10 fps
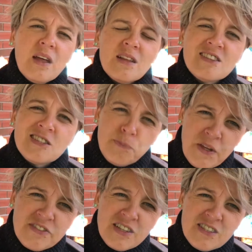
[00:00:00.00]
it
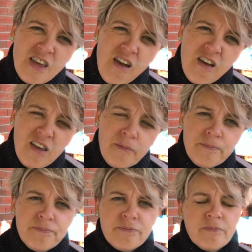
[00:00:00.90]
spits in his eye,
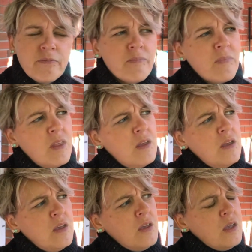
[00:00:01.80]

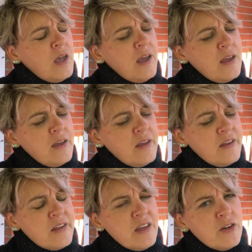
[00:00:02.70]

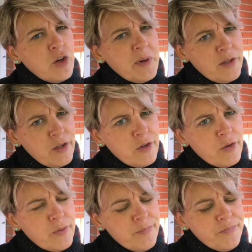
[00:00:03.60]
and I don't know about you,
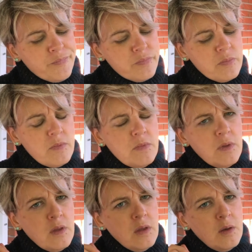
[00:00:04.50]

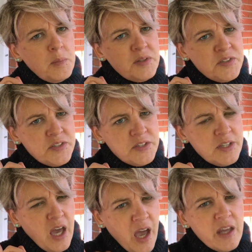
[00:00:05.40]
but
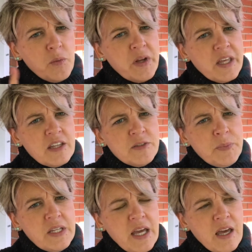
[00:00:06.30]
I don't want to get
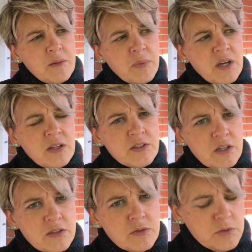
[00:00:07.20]
spit at by
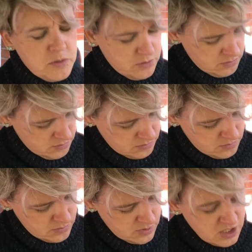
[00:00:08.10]
dinosaurs,
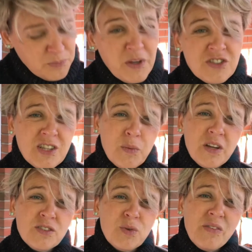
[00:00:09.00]
especially
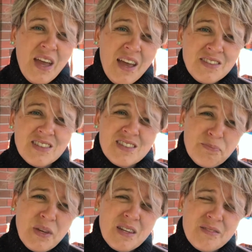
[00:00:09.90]
ones who have acid
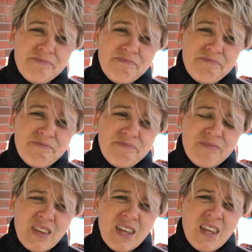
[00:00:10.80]
spit.
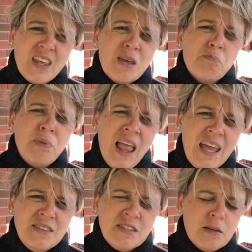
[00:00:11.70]
It
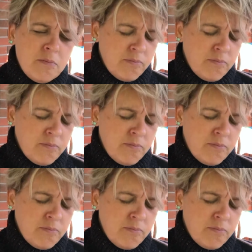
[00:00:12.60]
blinds him